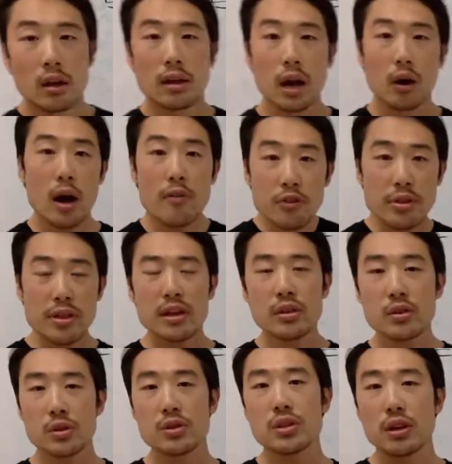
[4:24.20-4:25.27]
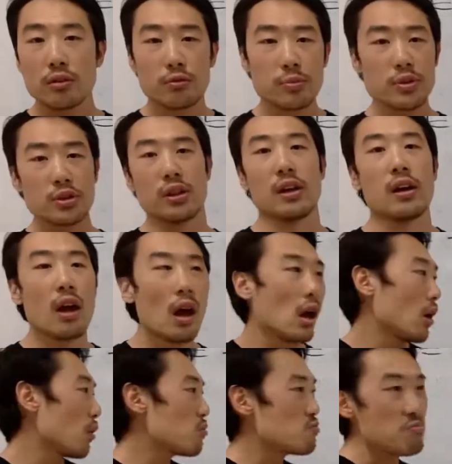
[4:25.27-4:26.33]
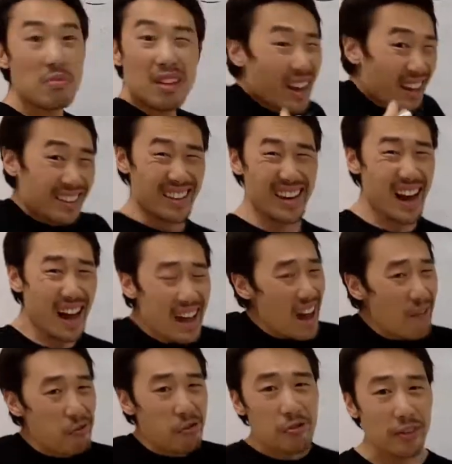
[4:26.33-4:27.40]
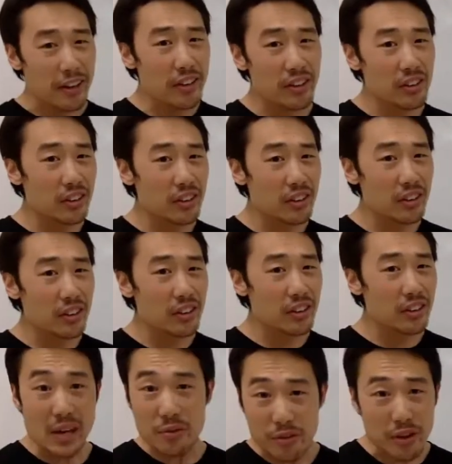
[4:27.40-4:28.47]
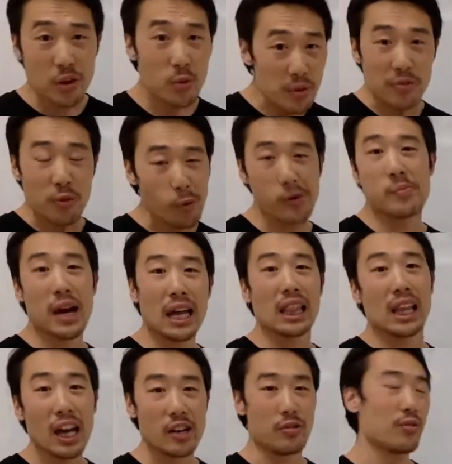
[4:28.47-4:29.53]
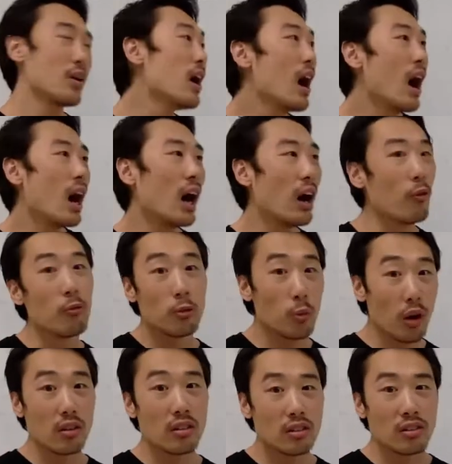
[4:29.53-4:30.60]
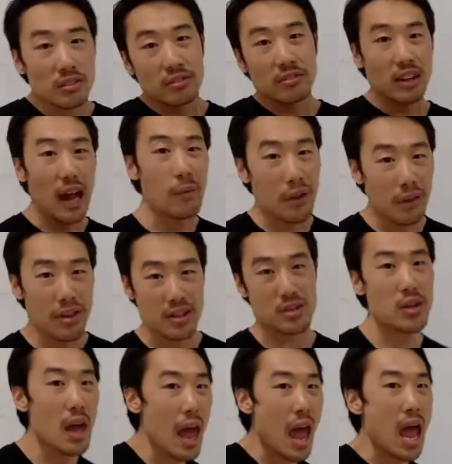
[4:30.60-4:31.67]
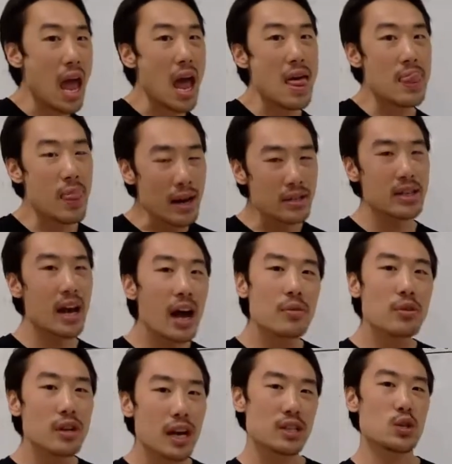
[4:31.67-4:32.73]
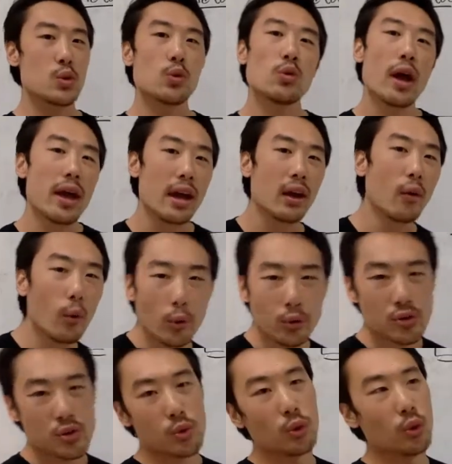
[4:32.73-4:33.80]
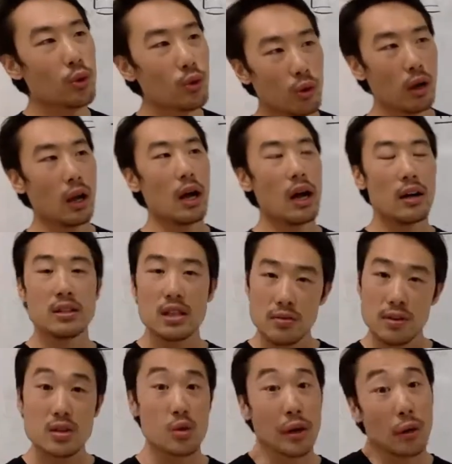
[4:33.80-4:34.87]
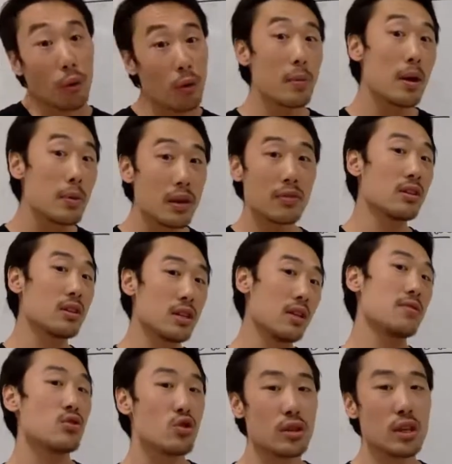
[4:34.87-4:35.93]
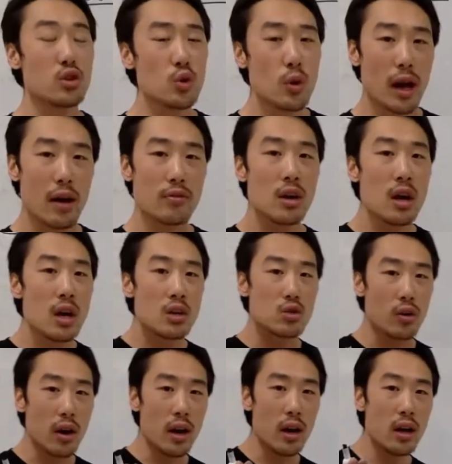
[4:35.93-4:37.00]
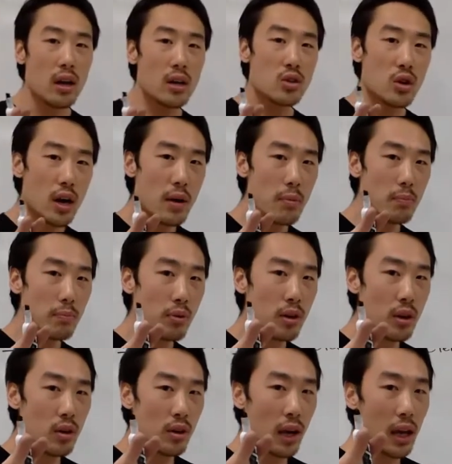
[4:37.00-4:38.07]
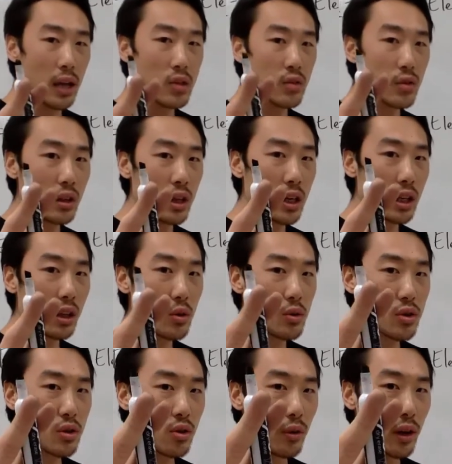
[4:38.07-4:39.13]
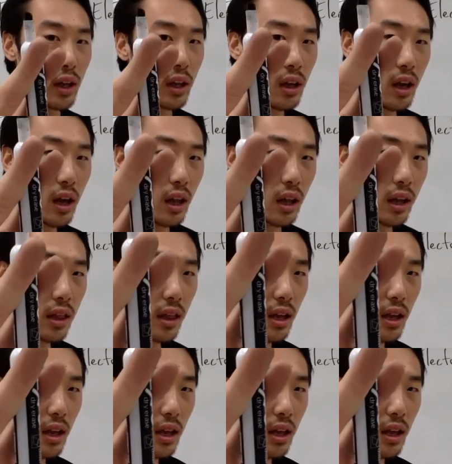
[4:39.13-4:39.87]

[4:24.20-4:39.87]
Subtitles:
Now, if you're thinking to yourself, Mr. Lee, did I ever feel a E-field before in my life? Well, how about this? Next time you're next to a old school TV screen, or maybe even the TV screen that you have, try putting your hands really close to it, like